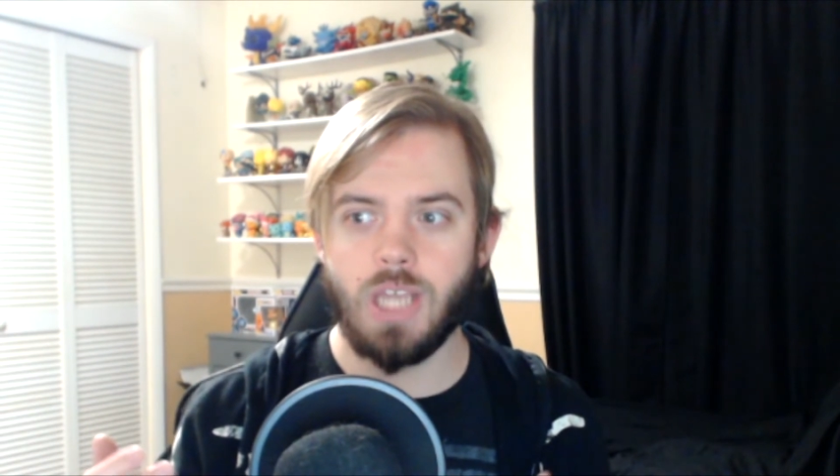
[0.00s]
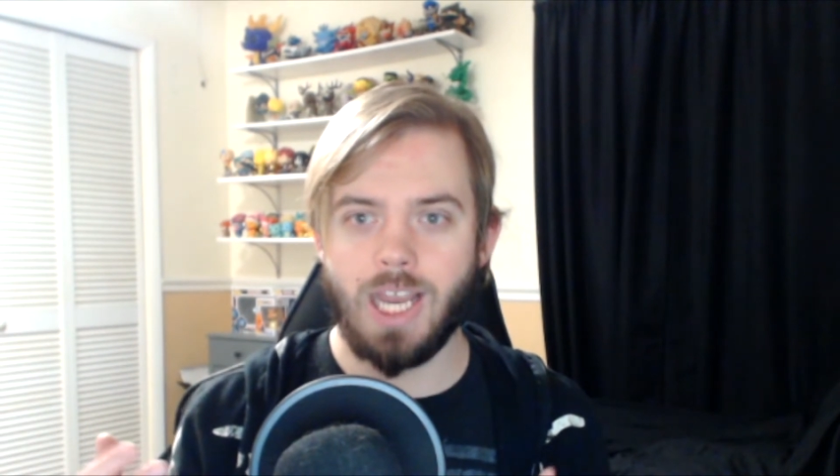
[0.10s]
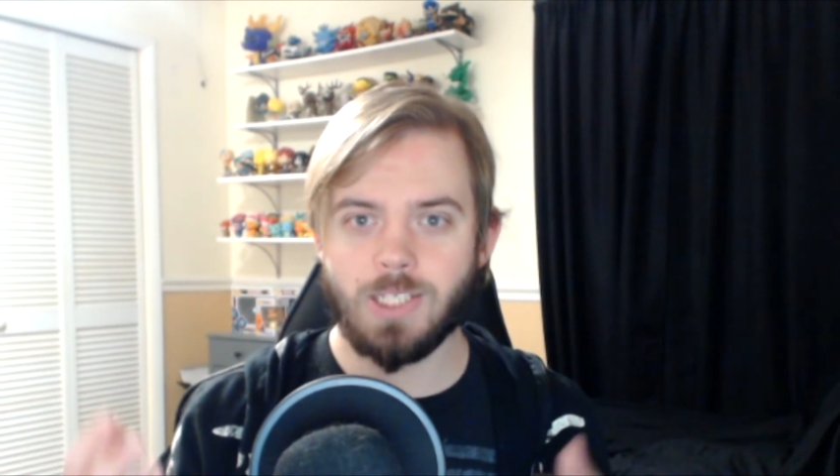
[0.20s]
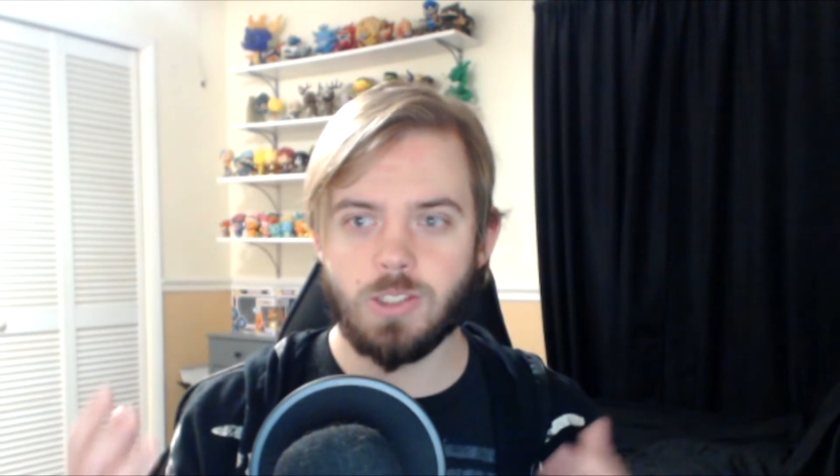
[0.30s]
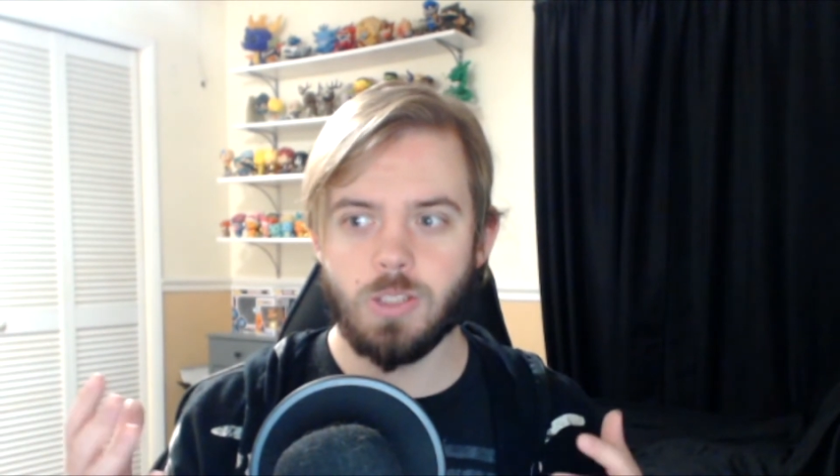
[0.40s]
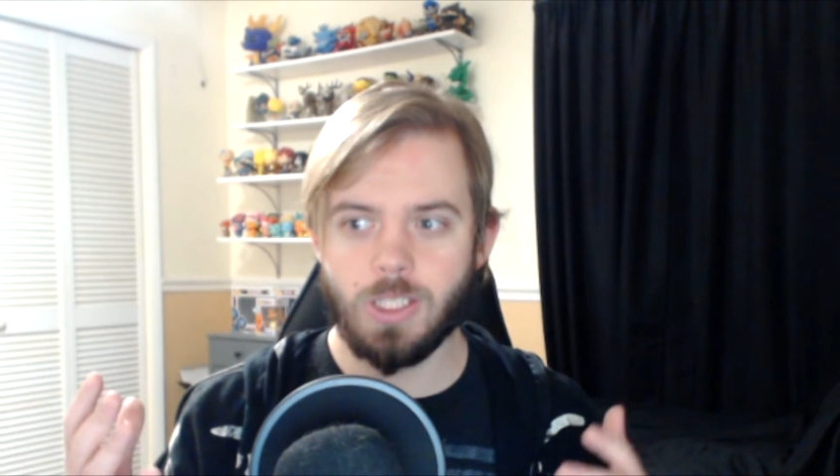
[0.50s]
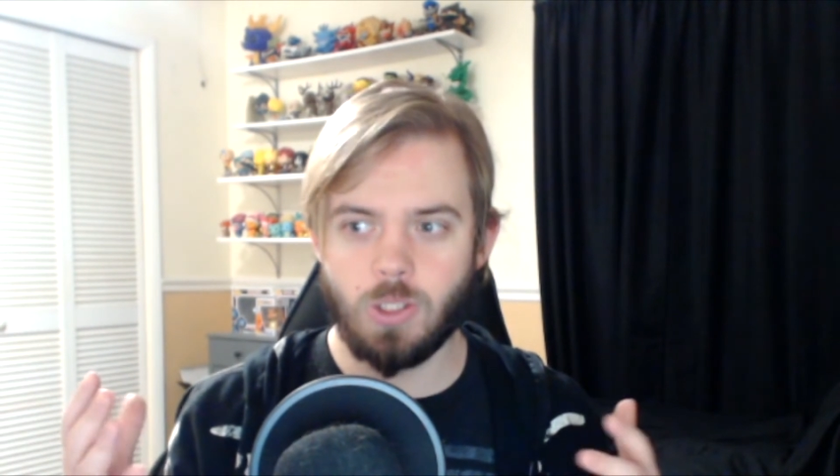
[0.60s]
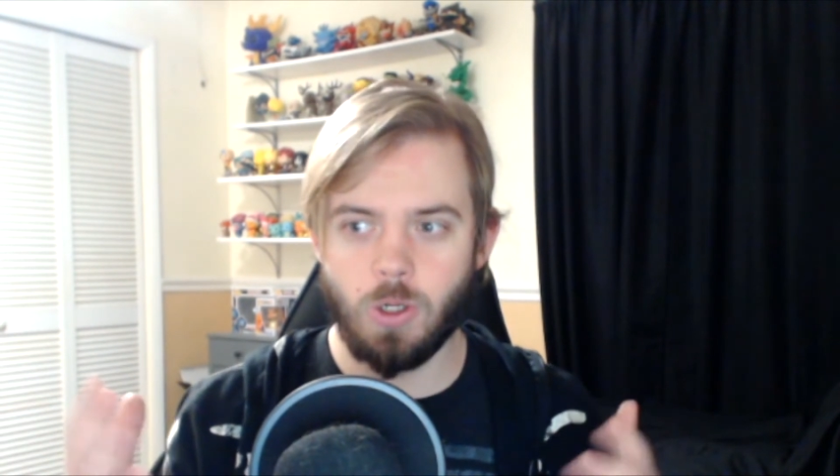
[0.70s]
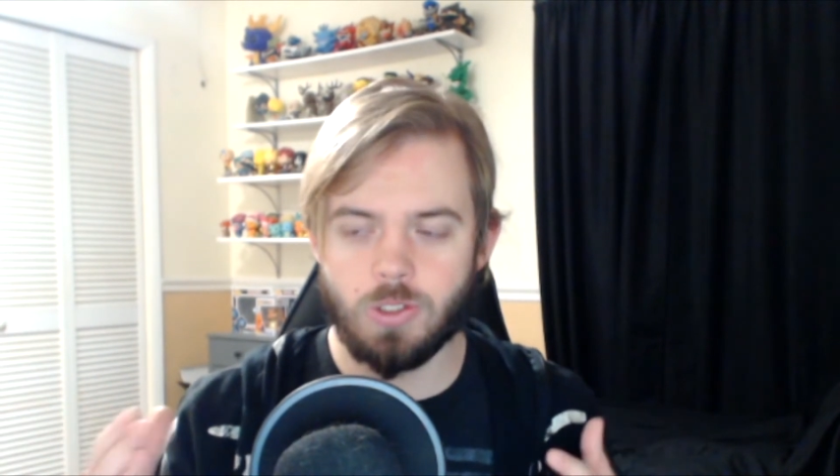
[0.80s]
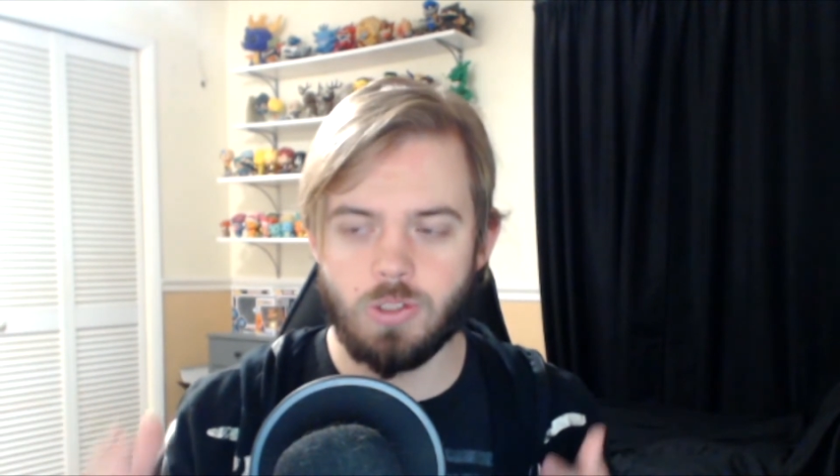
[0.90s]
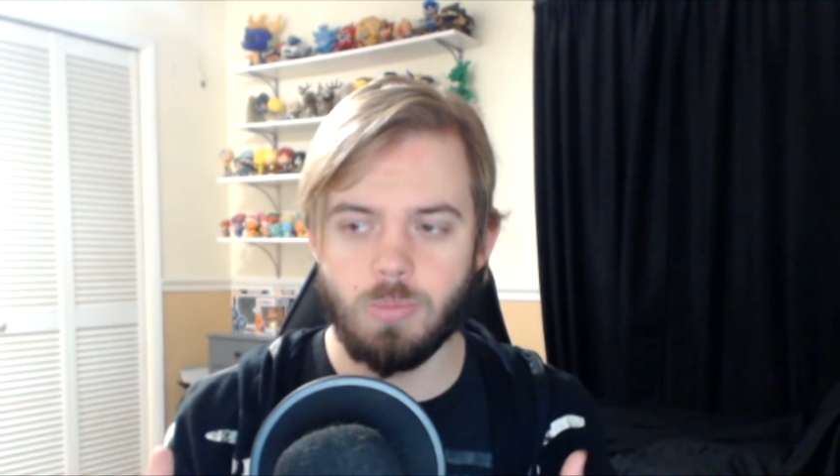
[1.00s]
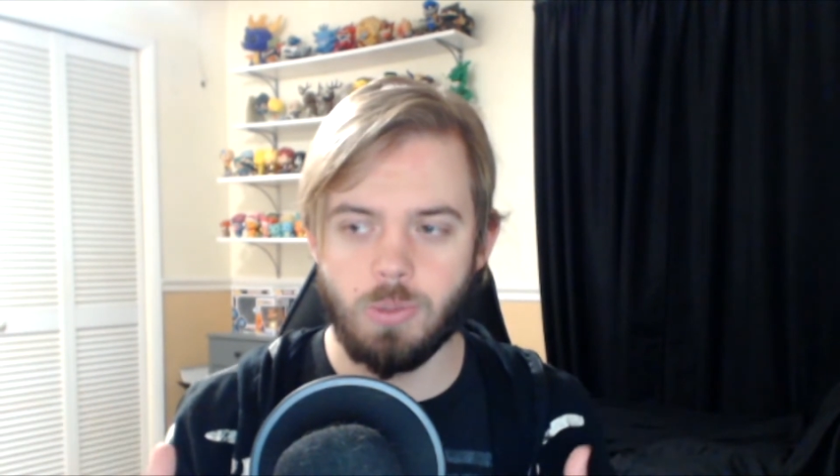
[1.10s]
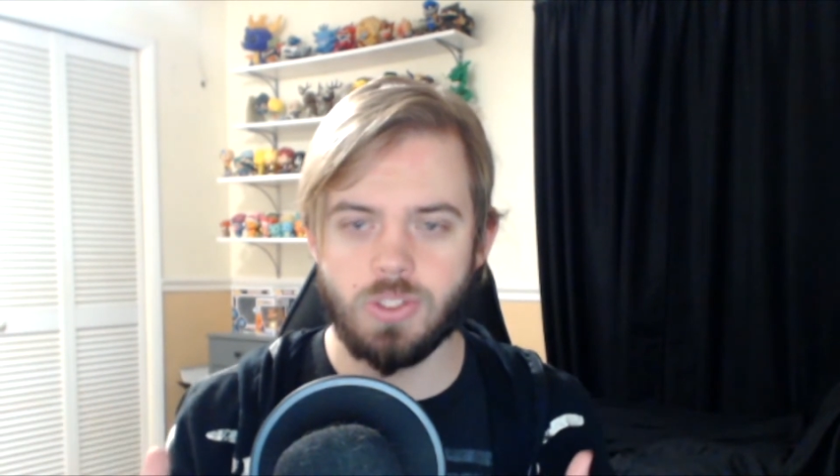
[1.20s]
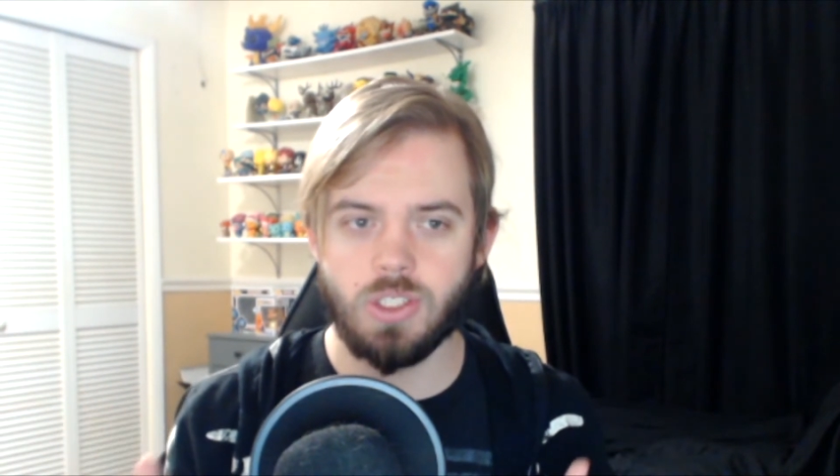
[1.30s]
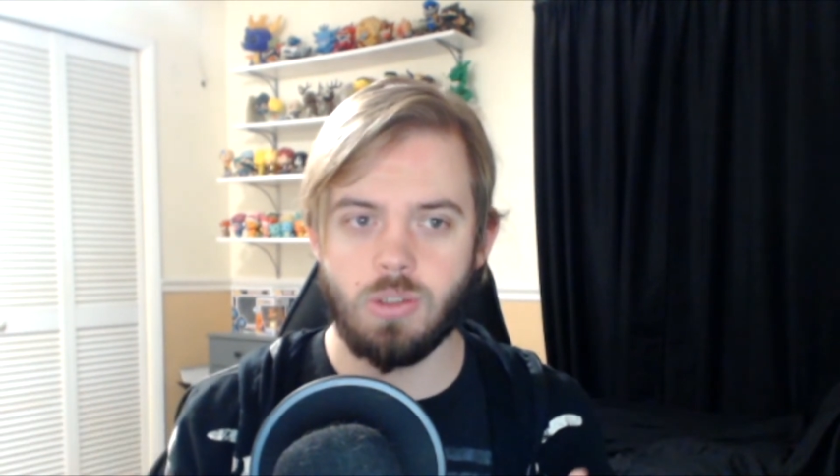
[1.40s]
actually like turns into a
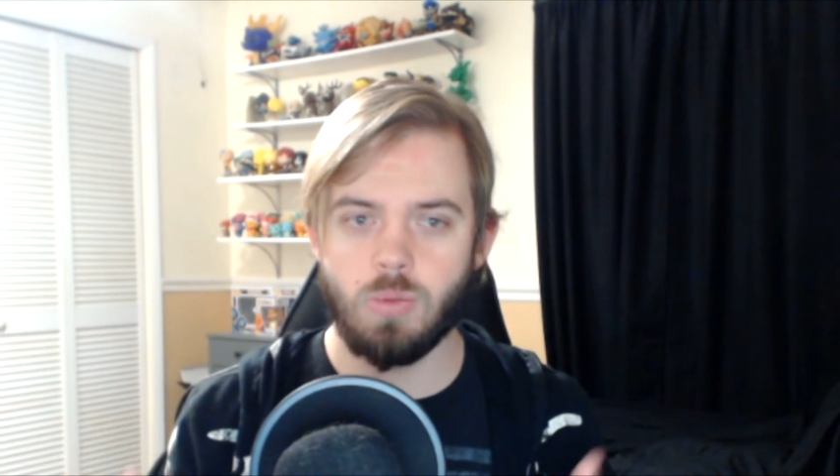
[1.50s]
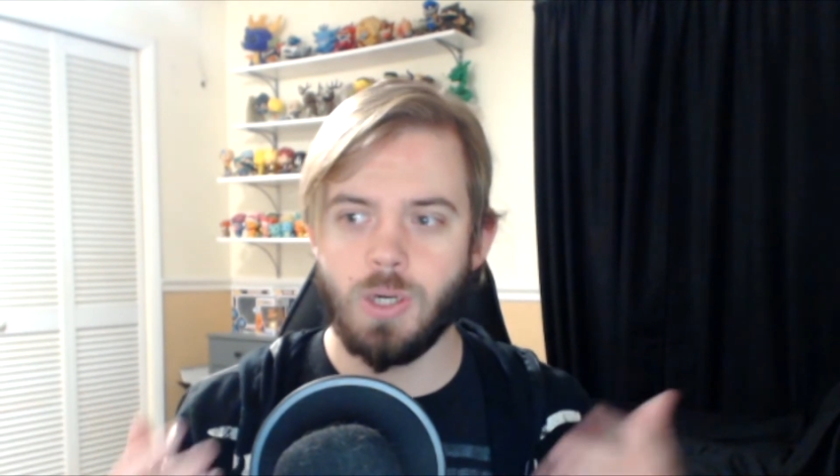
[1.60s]
motorcycle,